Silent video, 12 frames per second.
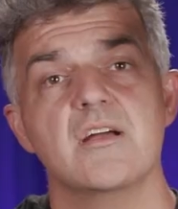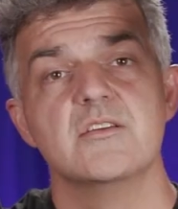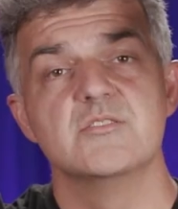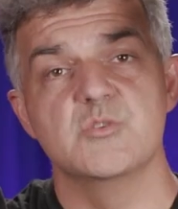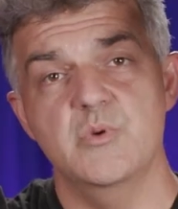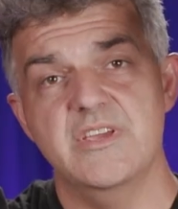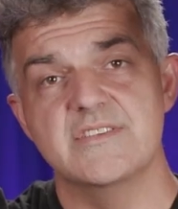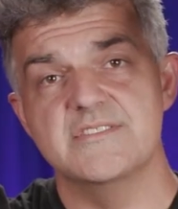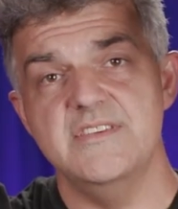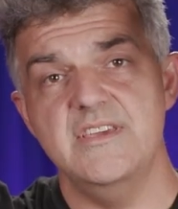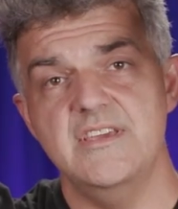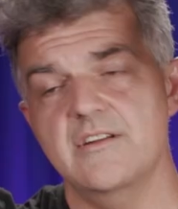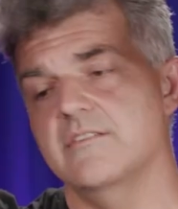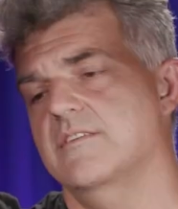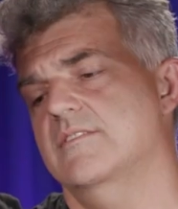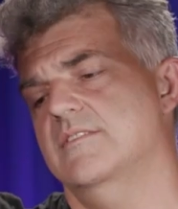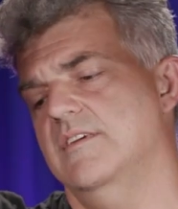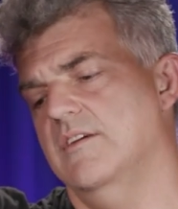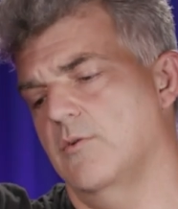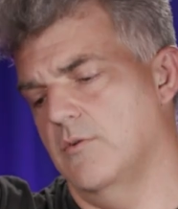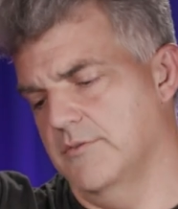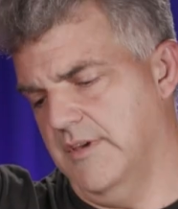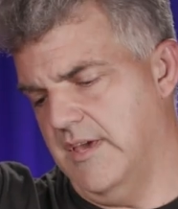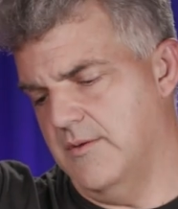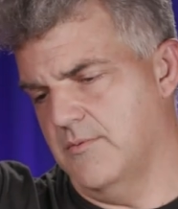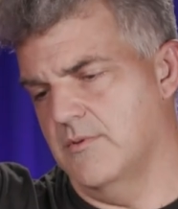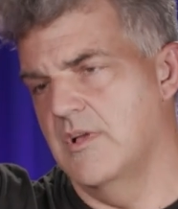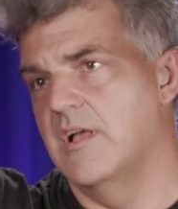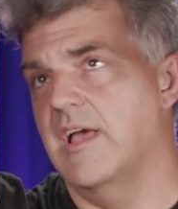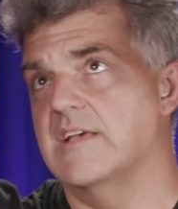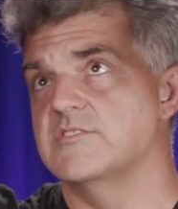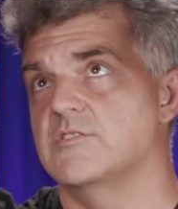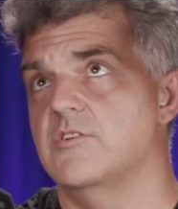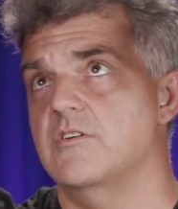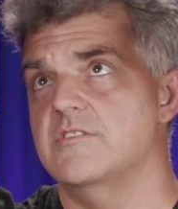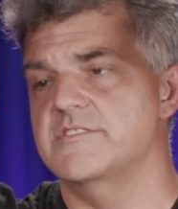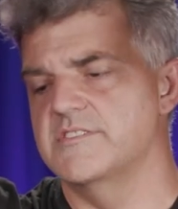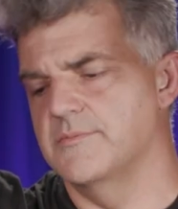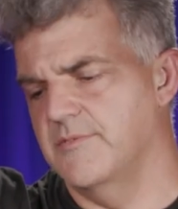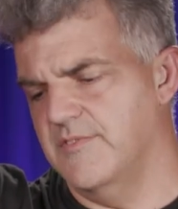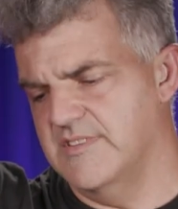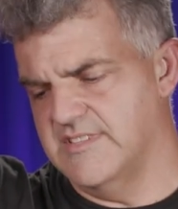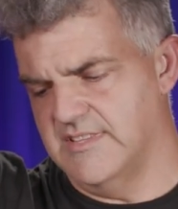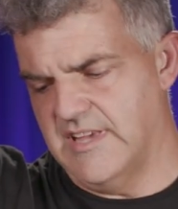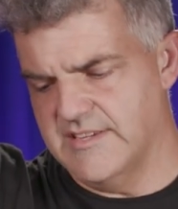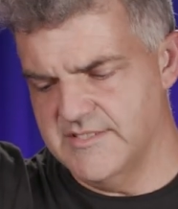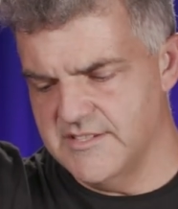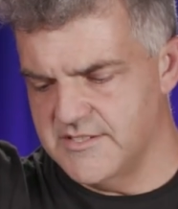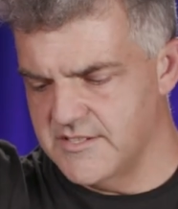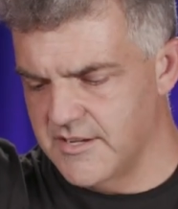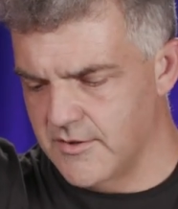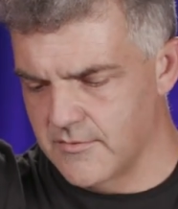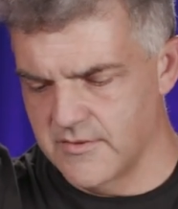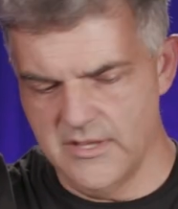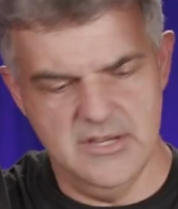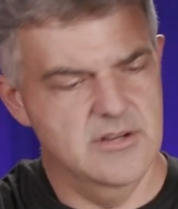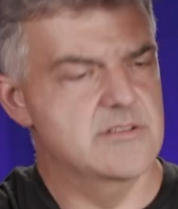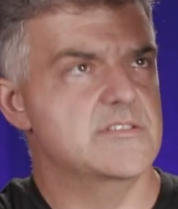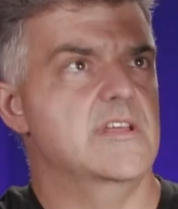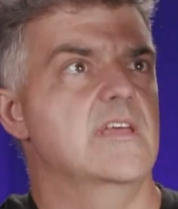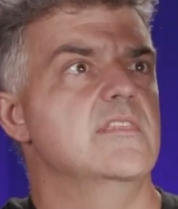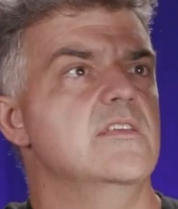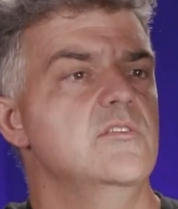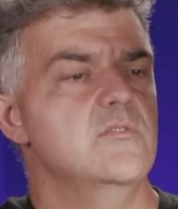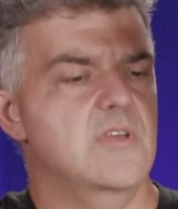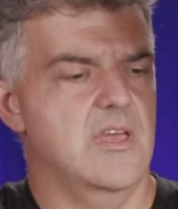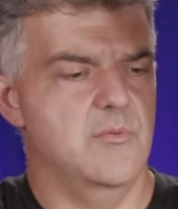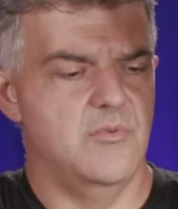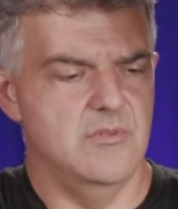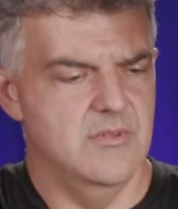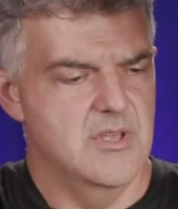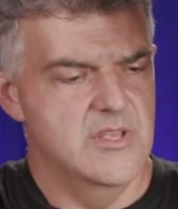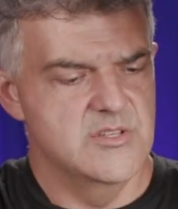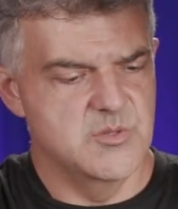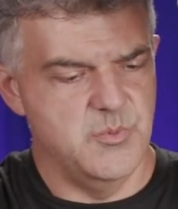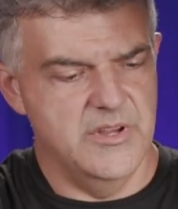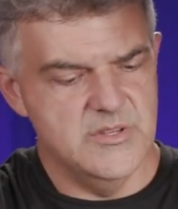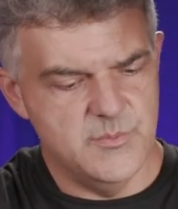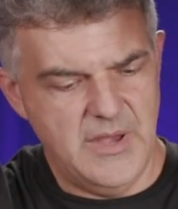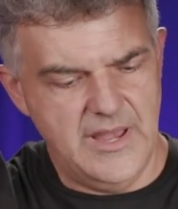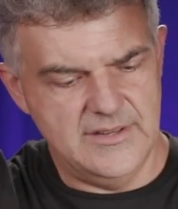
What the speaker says: So we can see here that the old cable has lost some of its elasticity over the years, and the new cable springs back